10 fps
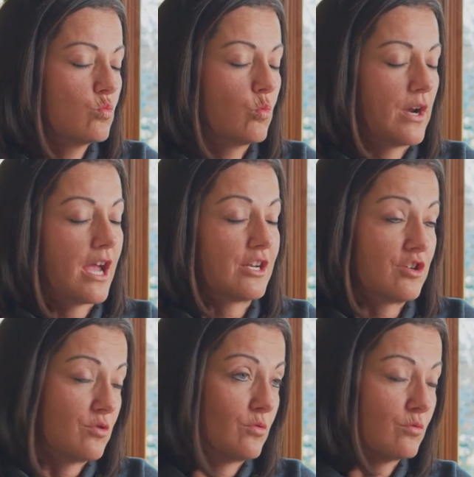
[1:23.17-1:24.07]
When I
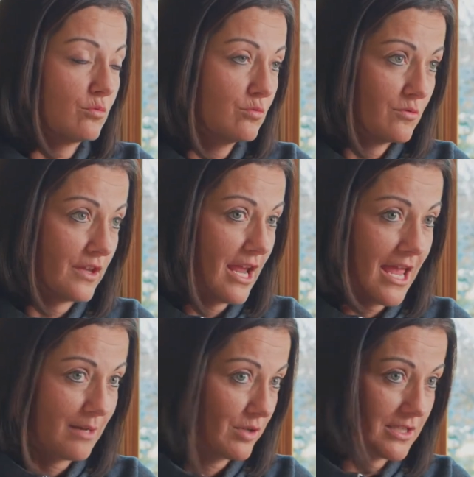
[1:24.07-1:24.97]
knew that I
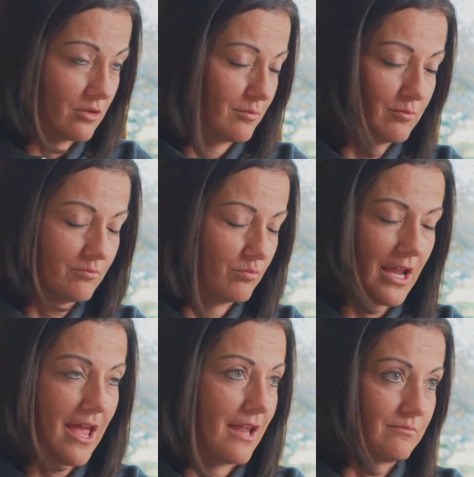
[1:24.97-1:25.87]
had
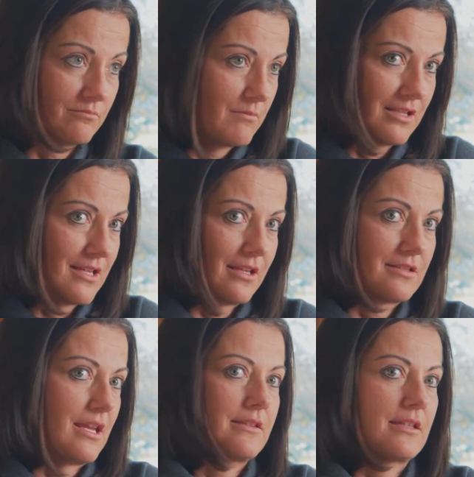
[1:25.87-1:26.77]
when I had metastatic
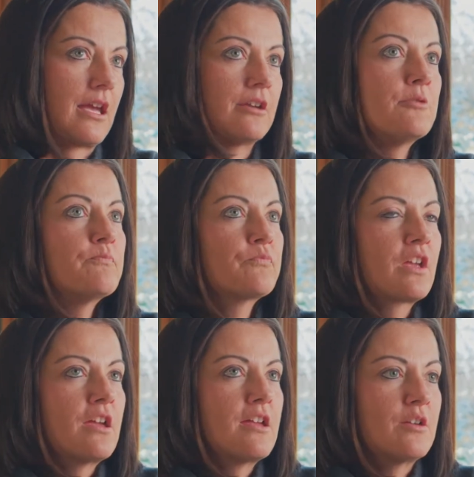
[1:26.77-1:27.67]
sites again,
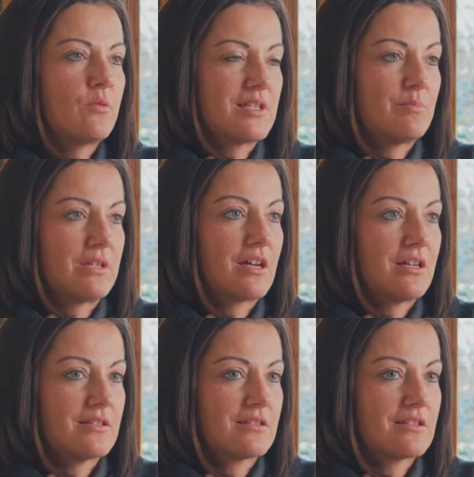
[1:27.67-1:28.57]
it was
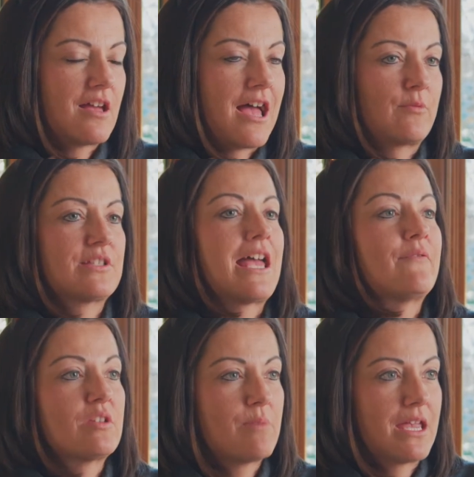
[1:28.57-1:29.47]
because I was
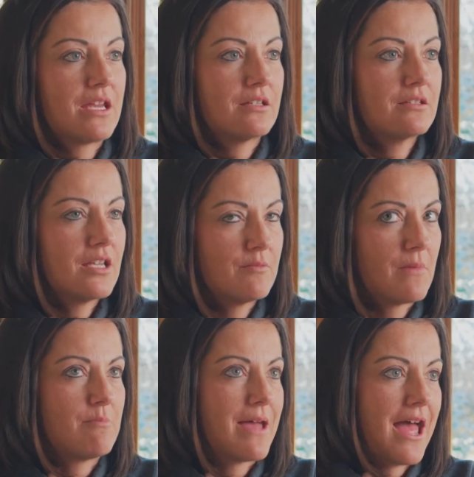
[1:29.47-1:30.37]
having pain in
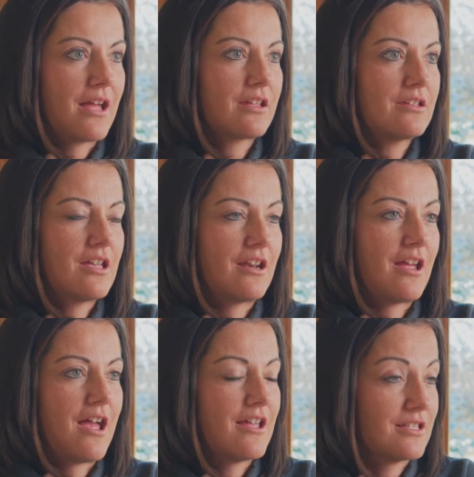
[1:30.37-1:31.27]
my back. And
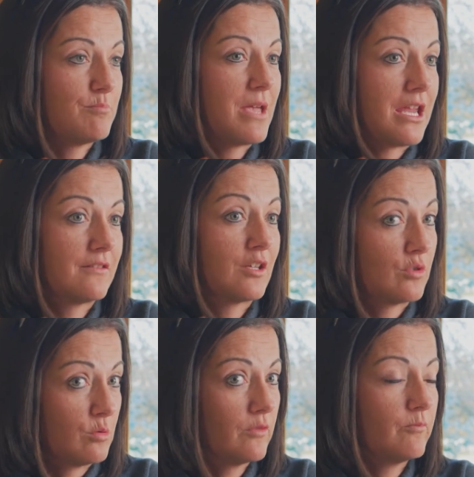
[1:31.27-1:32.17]
it's a pain, like
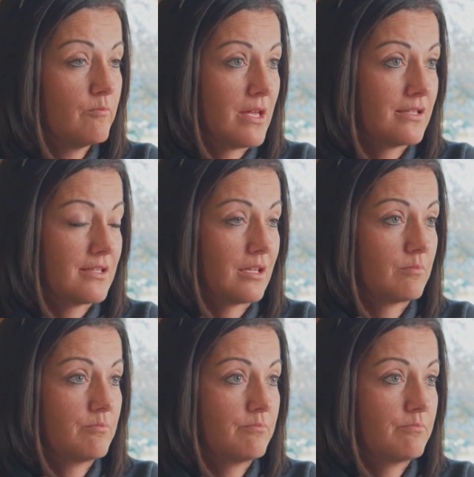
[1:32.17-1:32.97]
when you have metastatic